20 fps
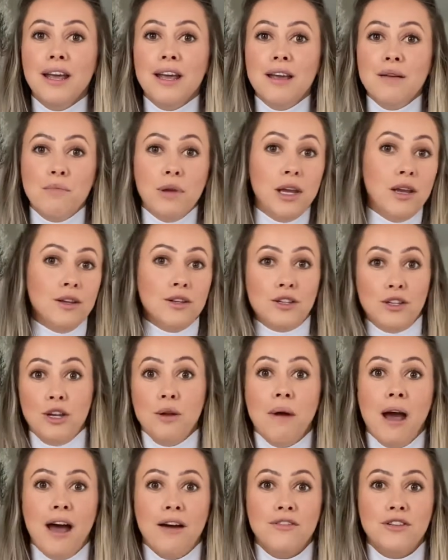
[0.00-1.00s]
because you
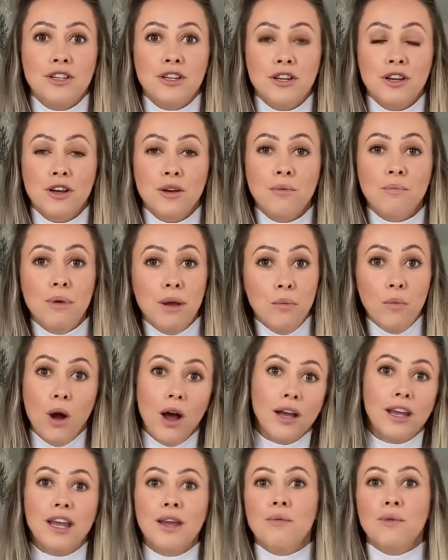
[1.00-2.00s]
have to be
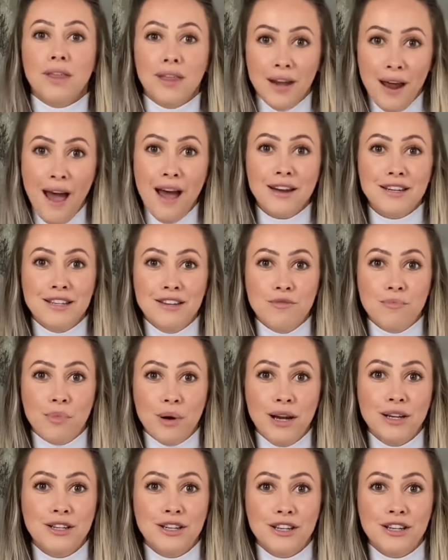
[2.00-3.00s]
working with an active
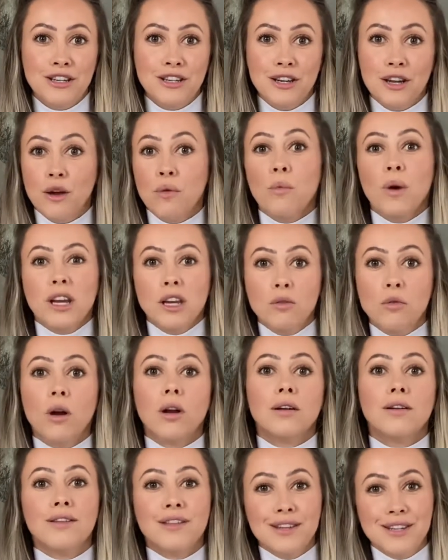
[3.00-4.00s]
practitioner when you're
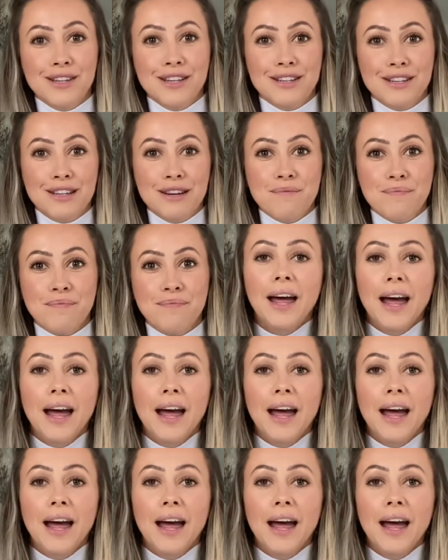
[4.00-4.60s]
on the system.